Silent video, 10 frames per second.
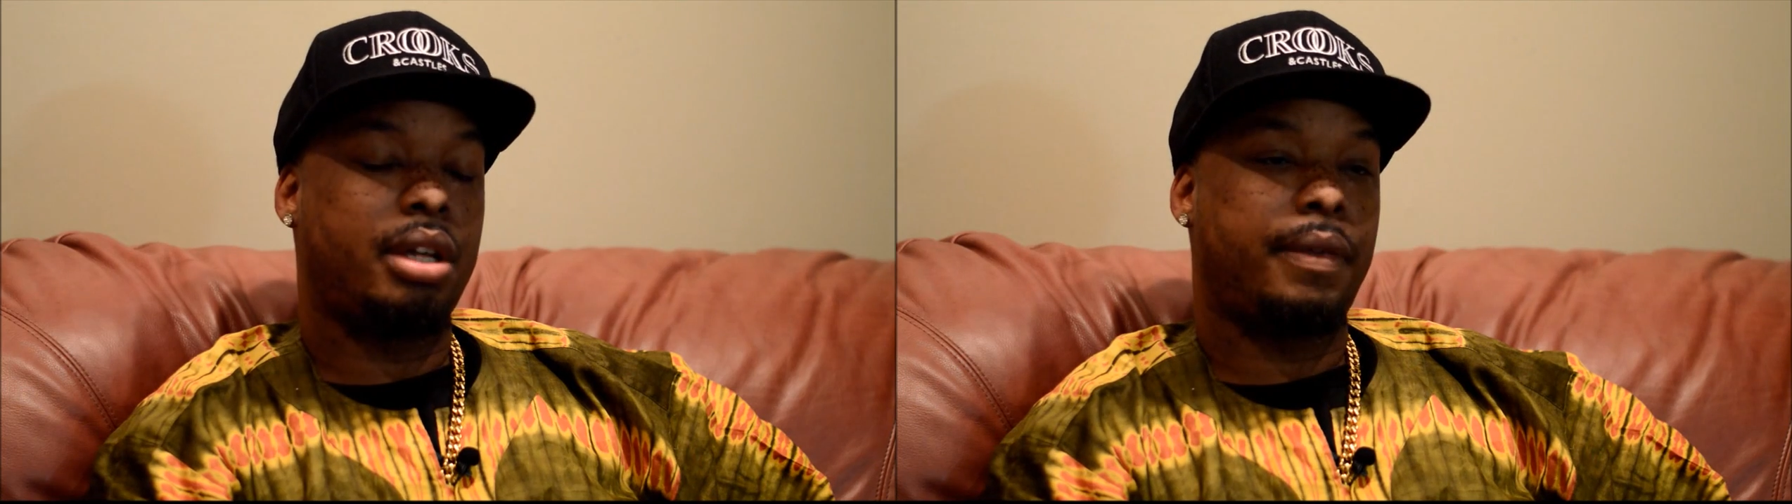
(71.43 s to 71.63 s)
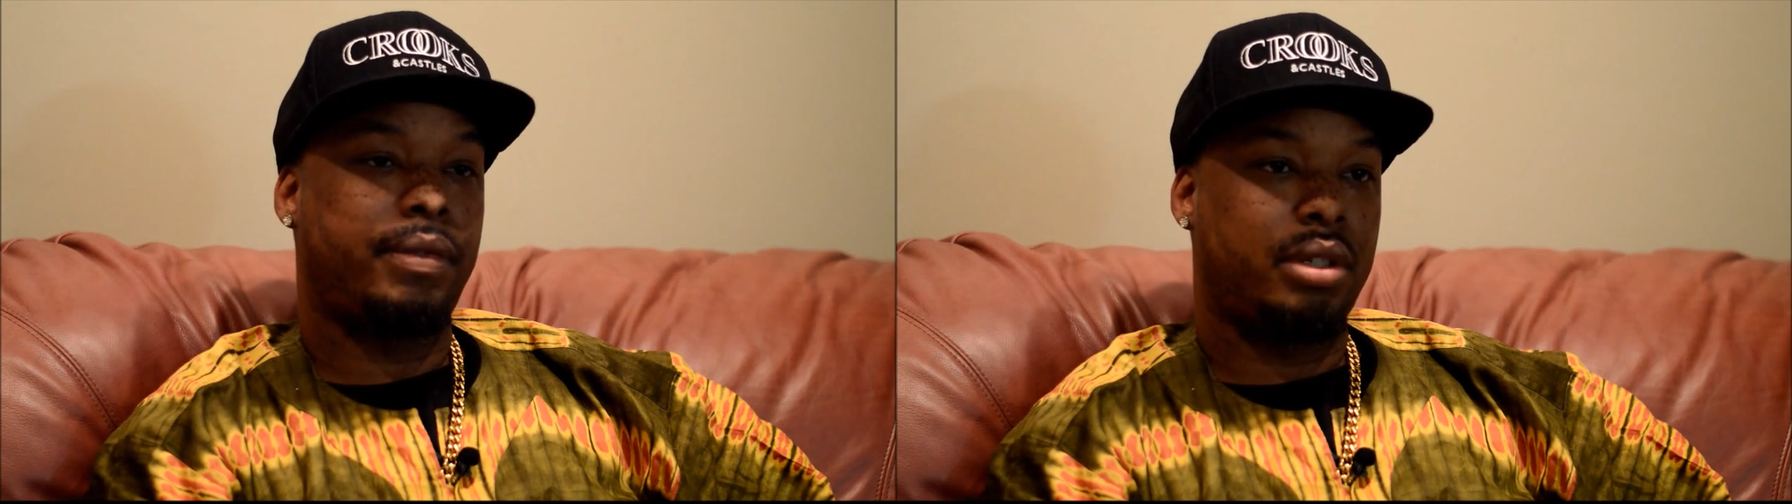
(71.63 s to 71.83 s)

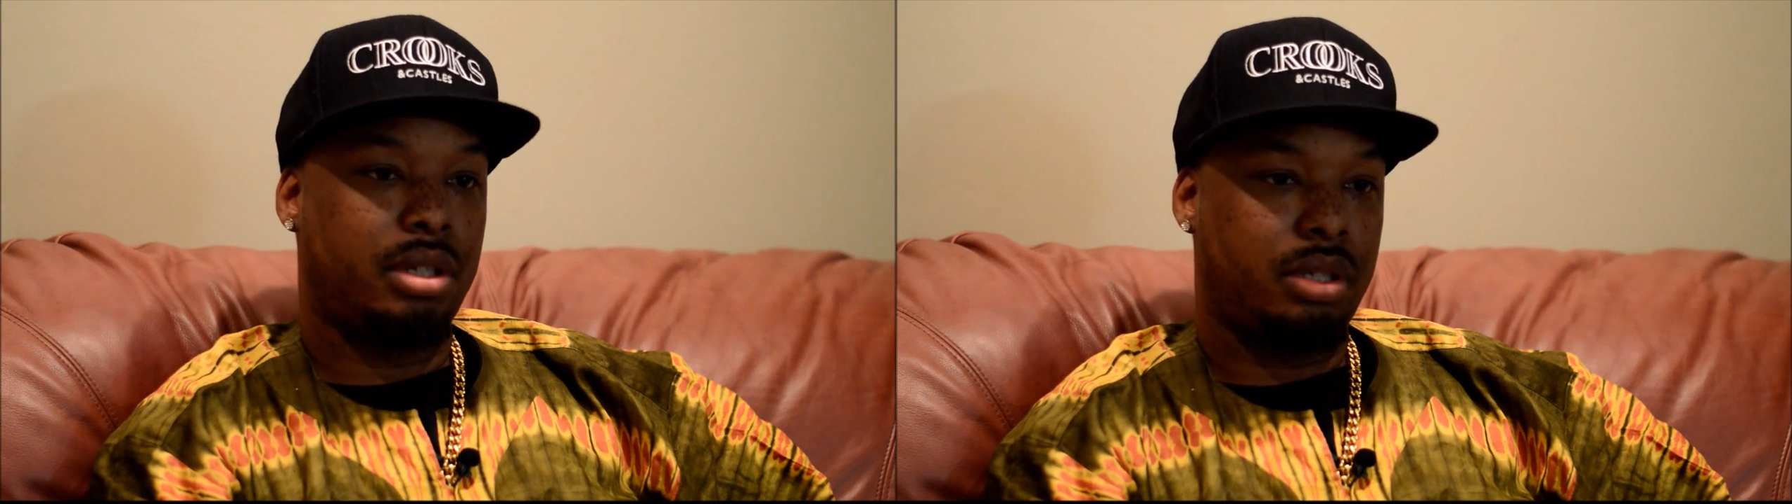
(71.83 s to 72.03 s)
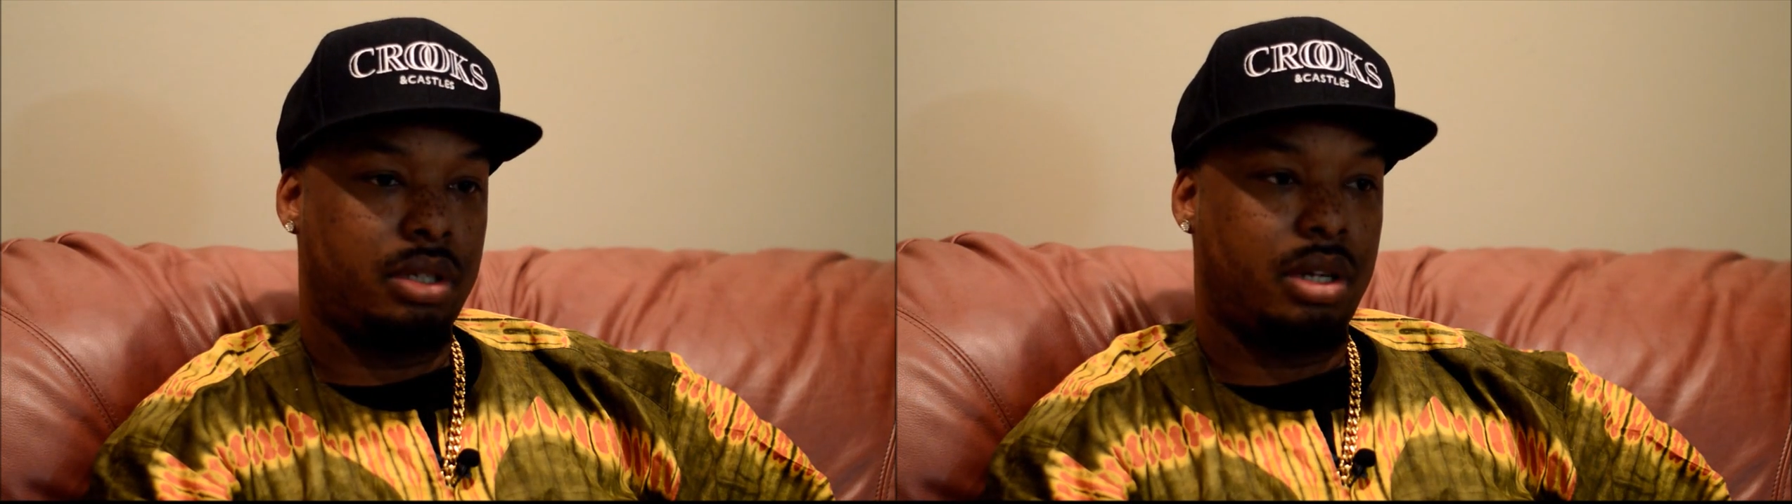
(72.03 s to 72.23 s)
definitely
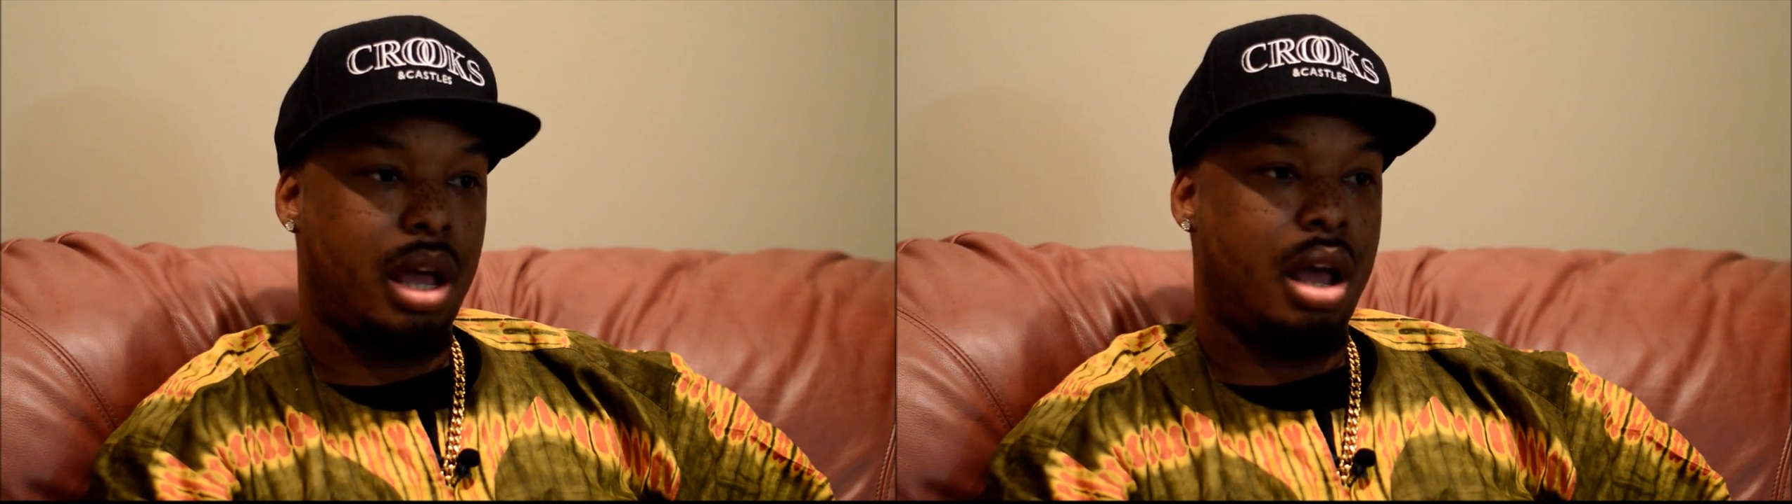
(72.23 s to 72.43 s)
a good